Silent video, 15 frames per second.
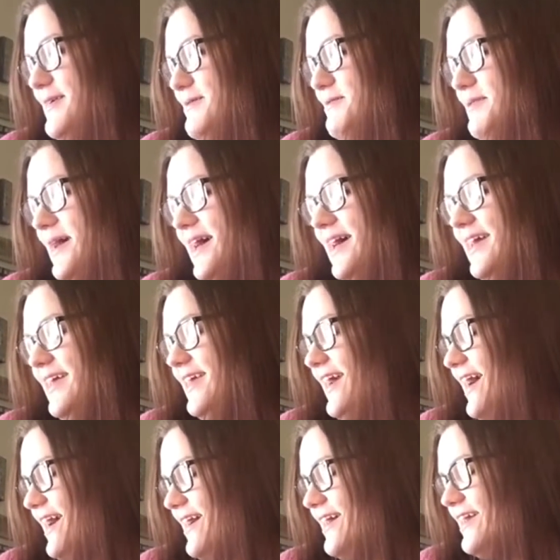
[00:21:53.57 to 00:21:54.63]
But
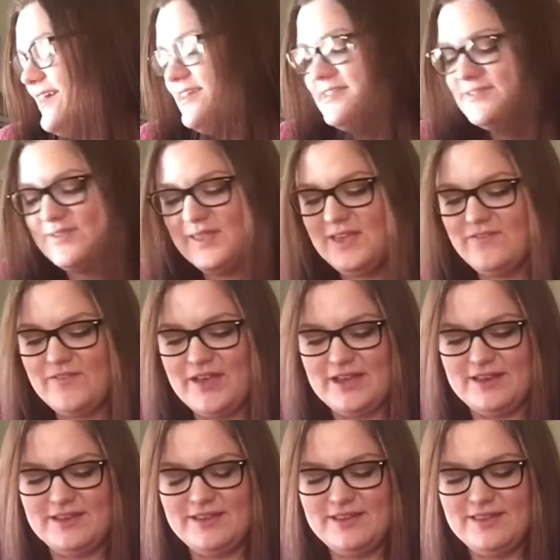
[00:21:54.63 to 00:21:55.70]
yeah, it was really
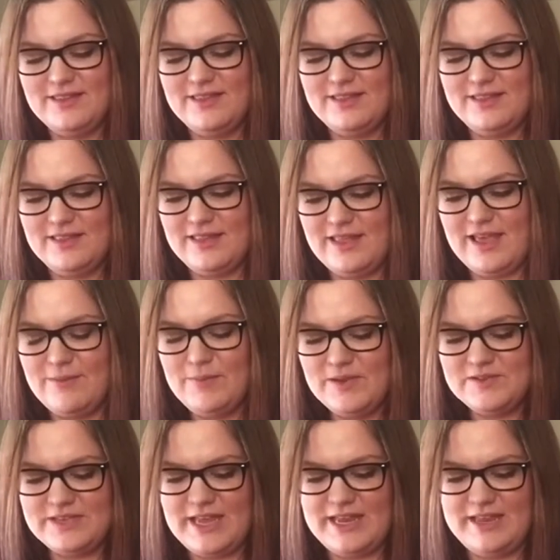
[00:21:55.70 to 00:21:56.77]
fun. I'm
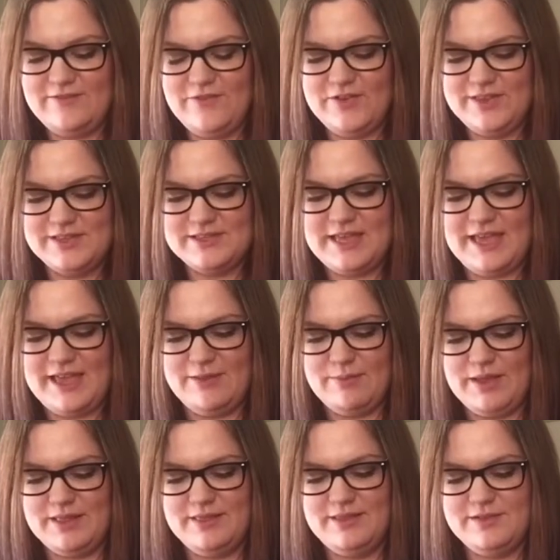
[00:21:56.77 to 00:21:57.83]
excited for the second
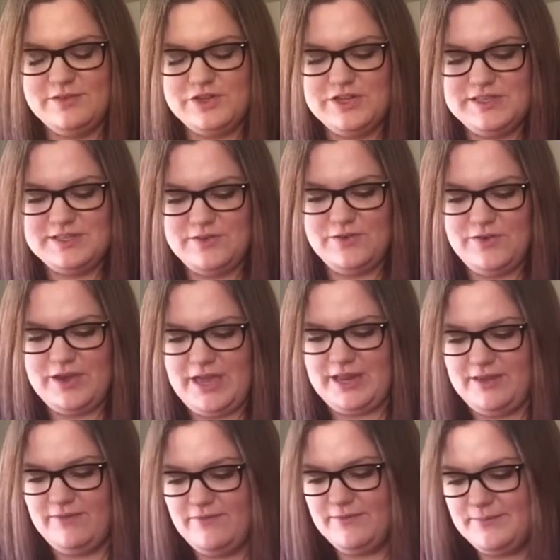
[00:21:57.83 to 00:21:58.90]
month. She's so
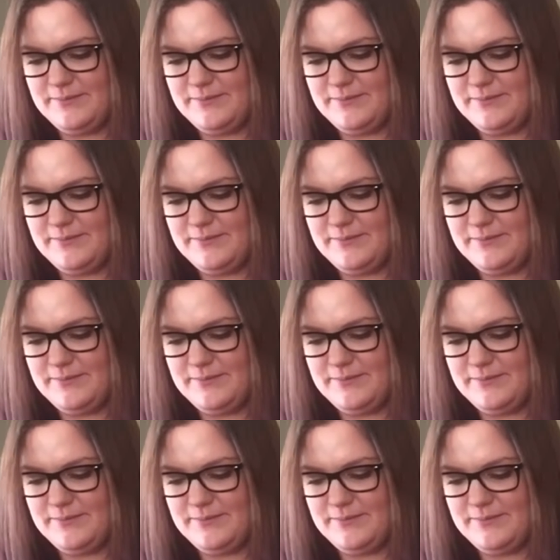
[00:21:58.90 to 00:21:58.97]
creative.